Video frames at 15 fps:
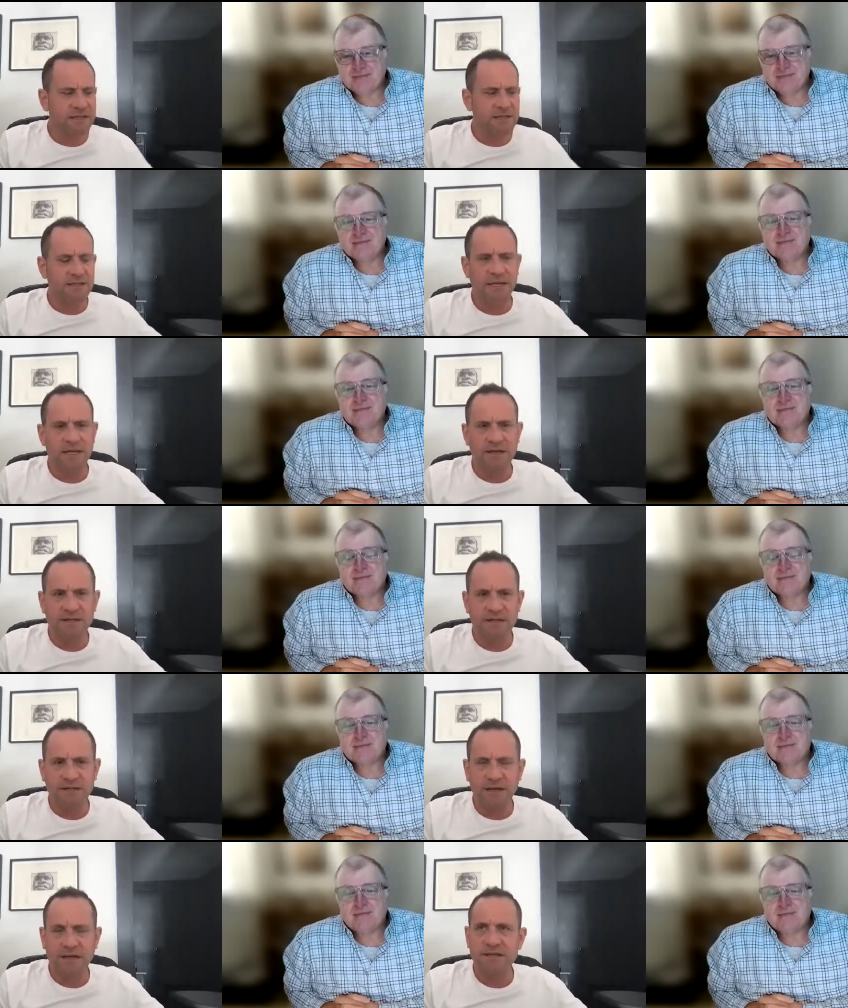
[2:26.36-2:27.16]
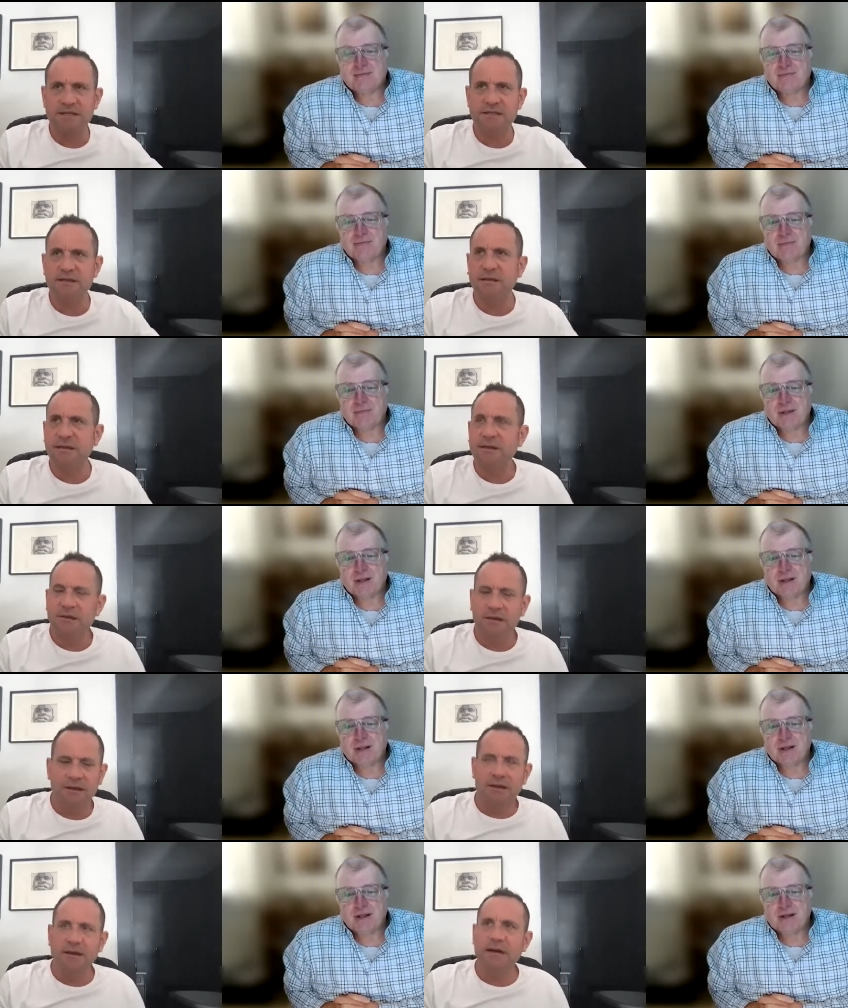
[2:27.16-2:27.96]
Speaker 1: stat, Addison.
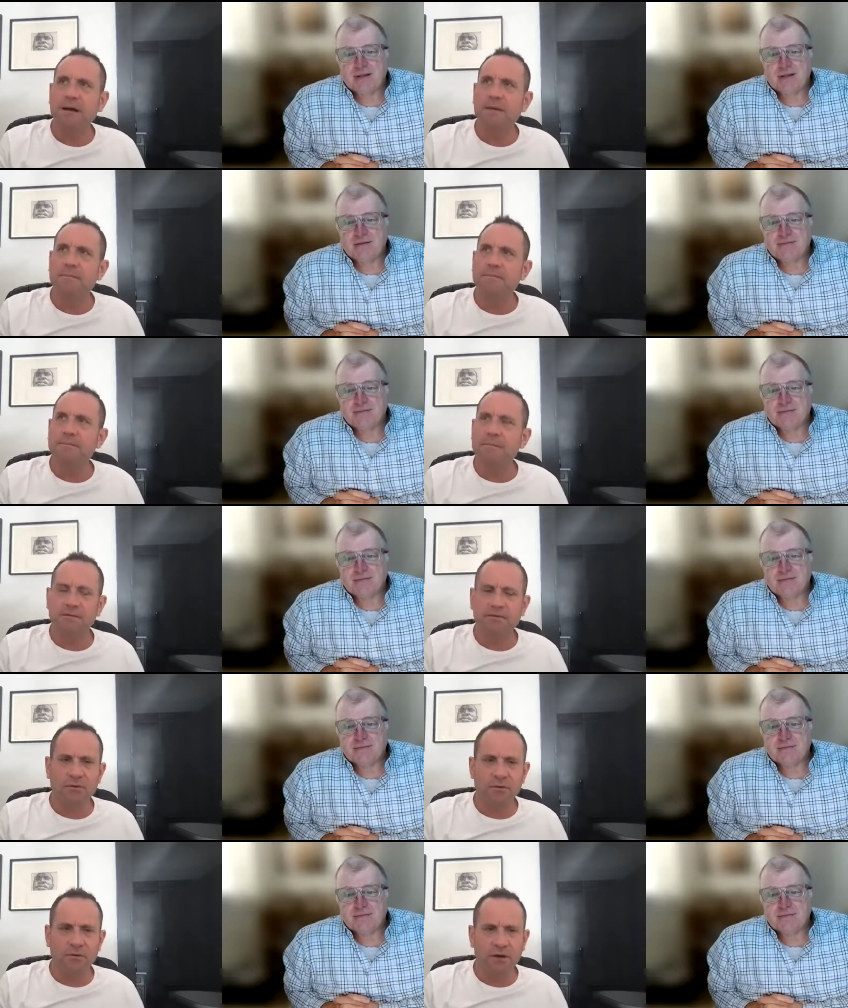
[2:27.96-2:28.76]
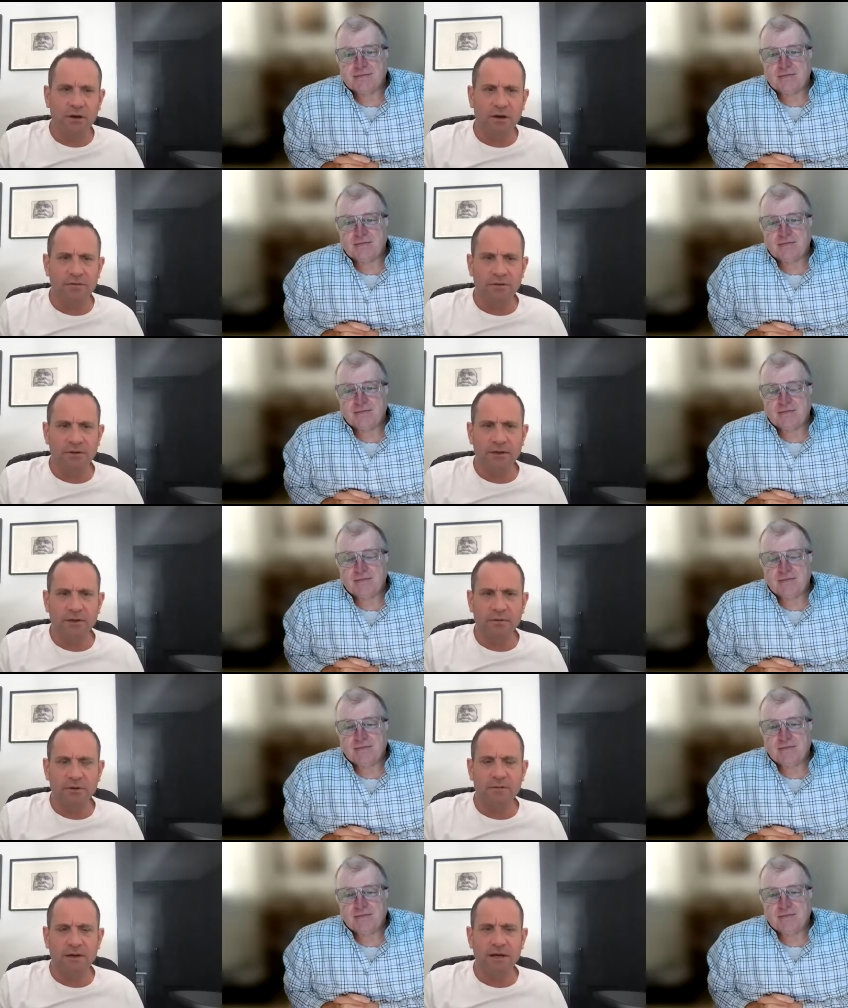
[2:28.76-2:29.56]
Um, before COVID, there were
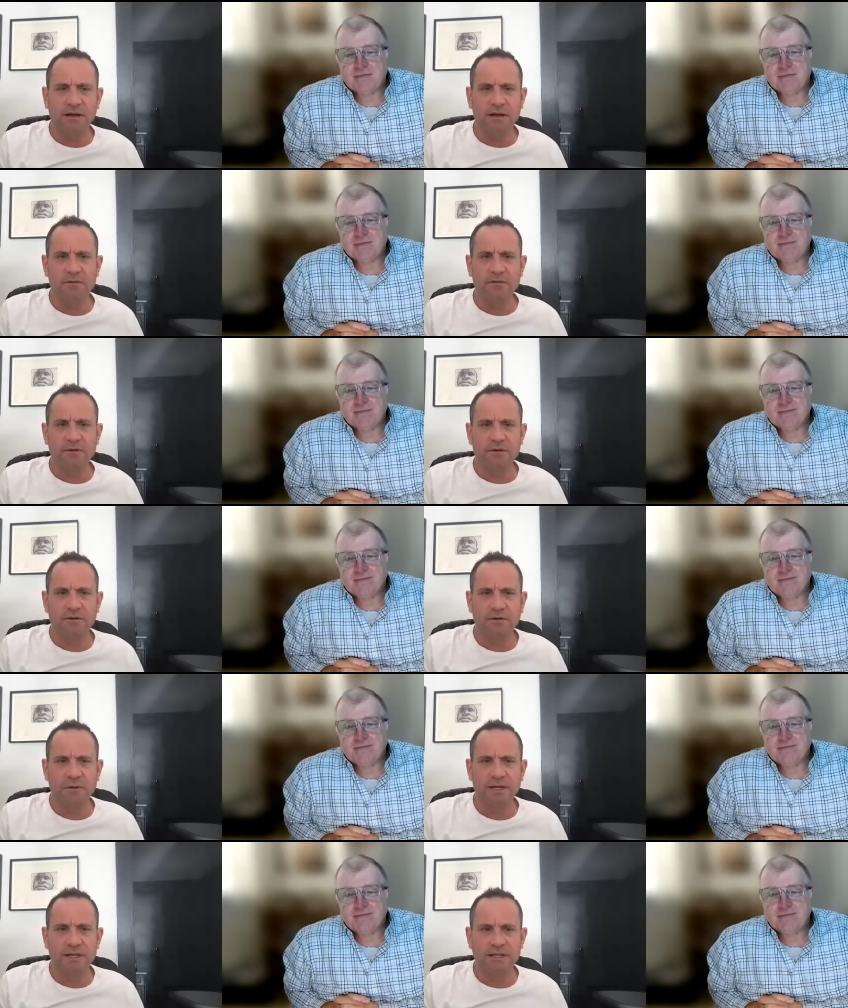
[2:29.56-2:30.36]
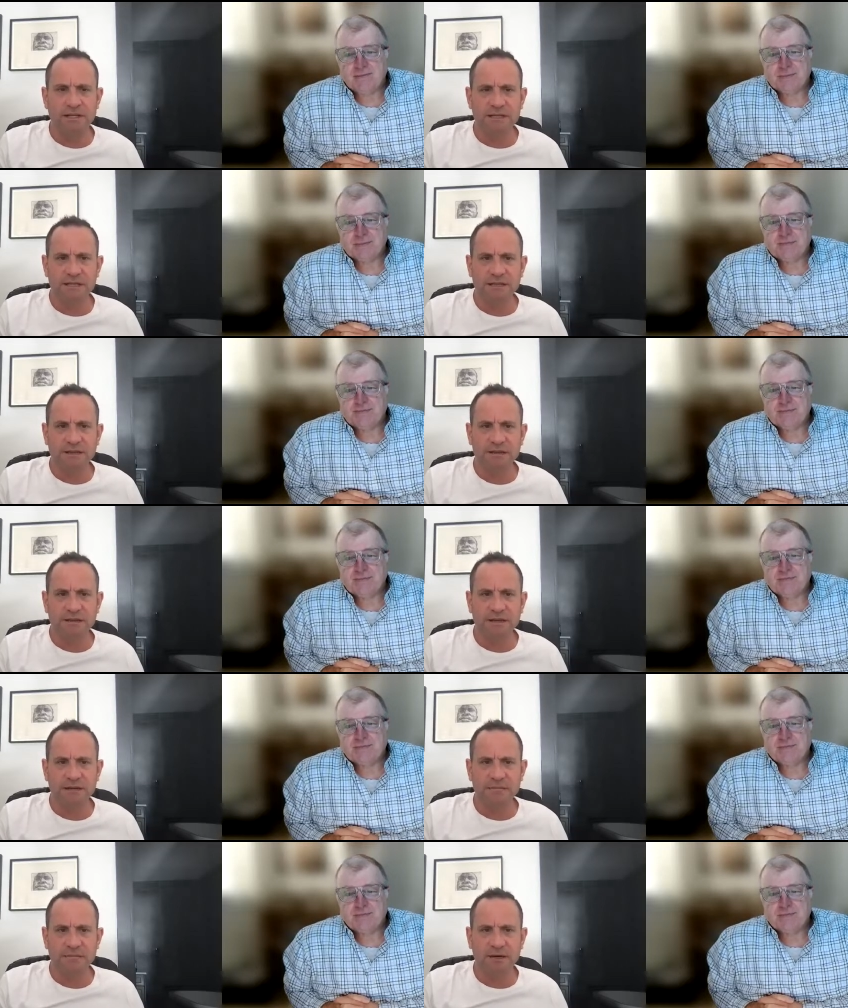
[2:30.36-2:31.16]
about 120
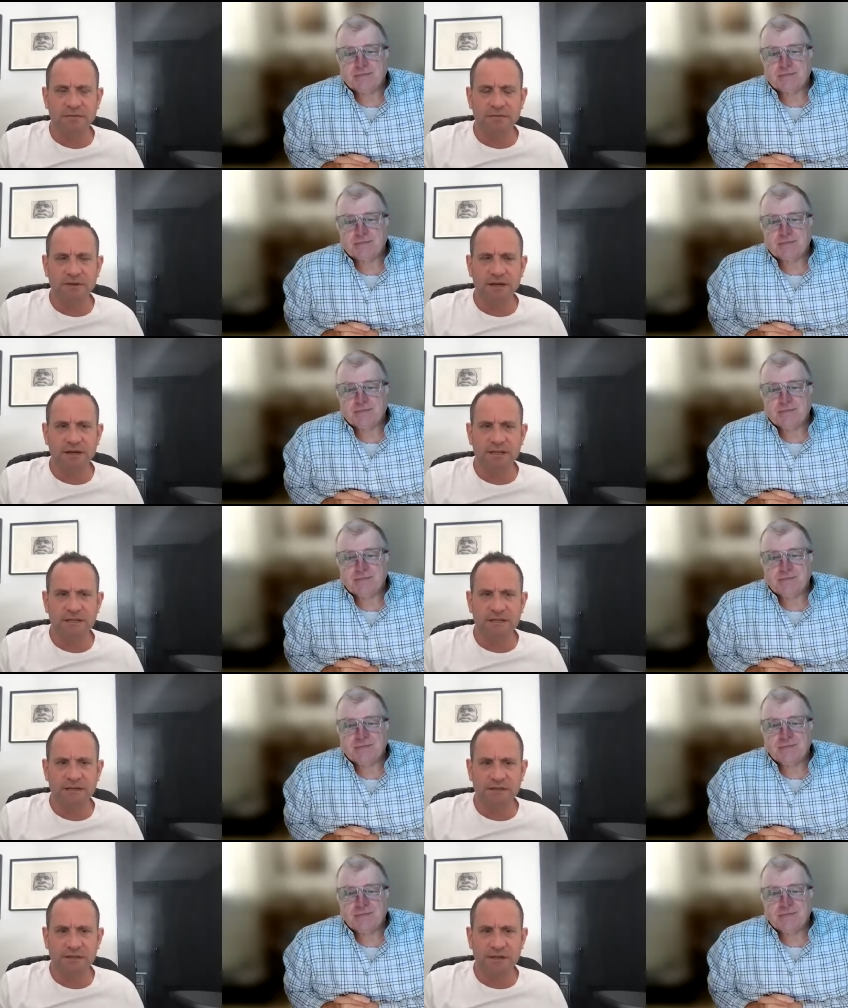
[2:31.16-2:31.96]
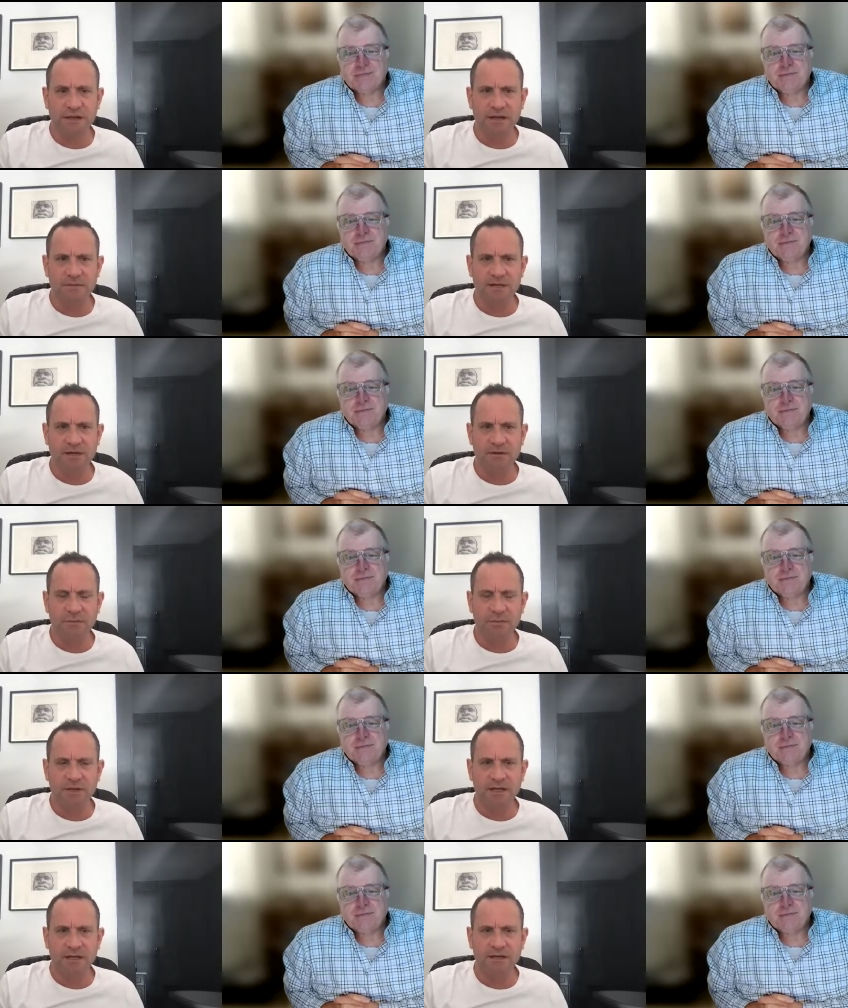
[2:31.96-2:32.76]
inbound flights into Cape Town a
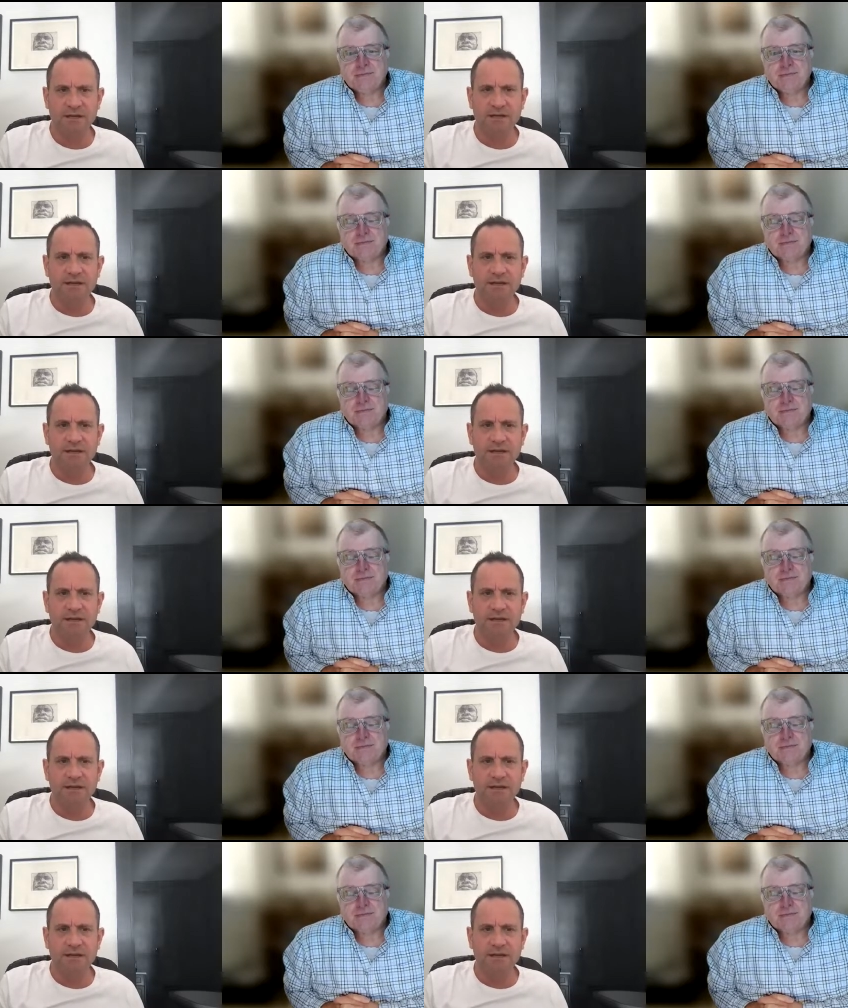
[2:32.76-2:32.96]
week.